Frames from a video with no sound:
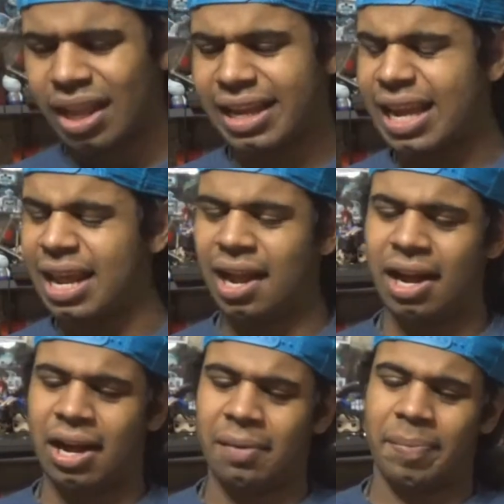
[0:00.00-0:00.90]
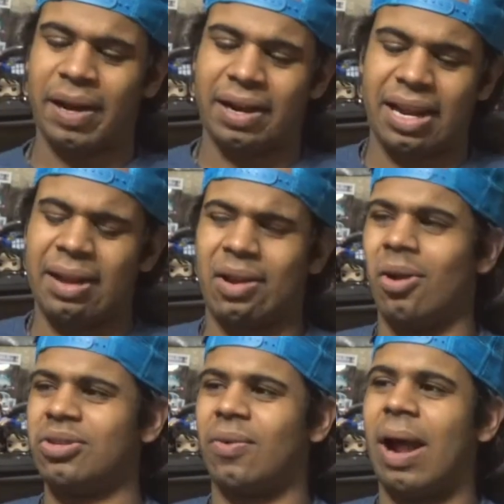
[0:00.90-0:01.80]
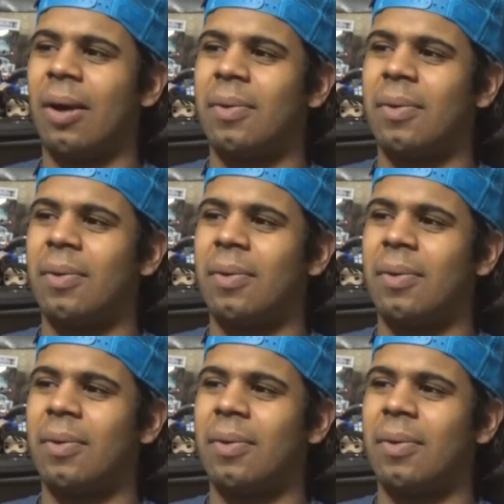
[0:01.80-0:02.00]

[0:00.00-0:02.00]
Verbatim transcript: Kit, uh, but it goes awry